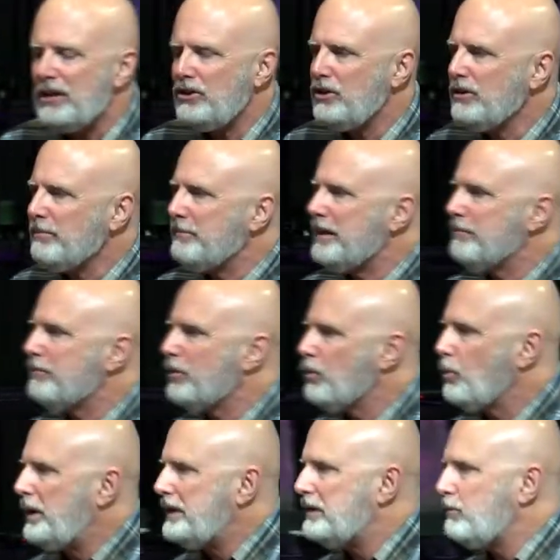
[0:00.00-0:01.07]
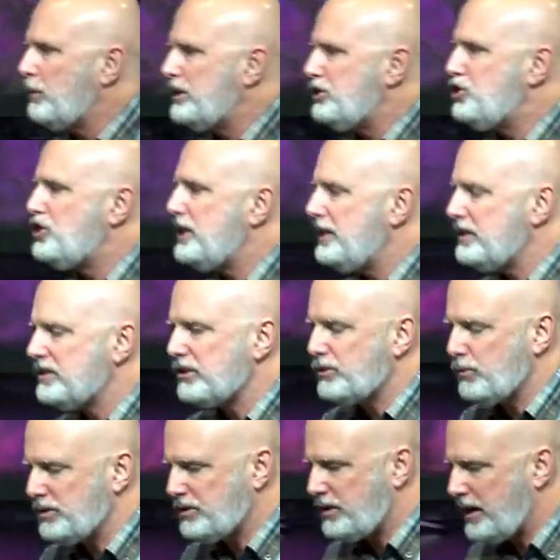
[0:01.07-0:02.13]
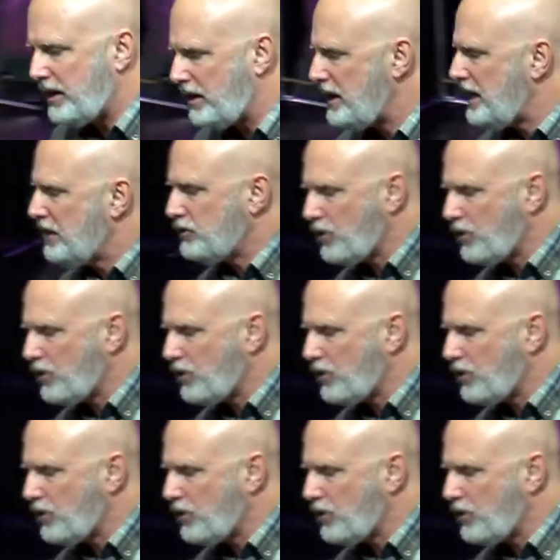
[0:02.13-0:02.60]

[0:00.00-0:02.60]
Do you remember when, when Jesus was there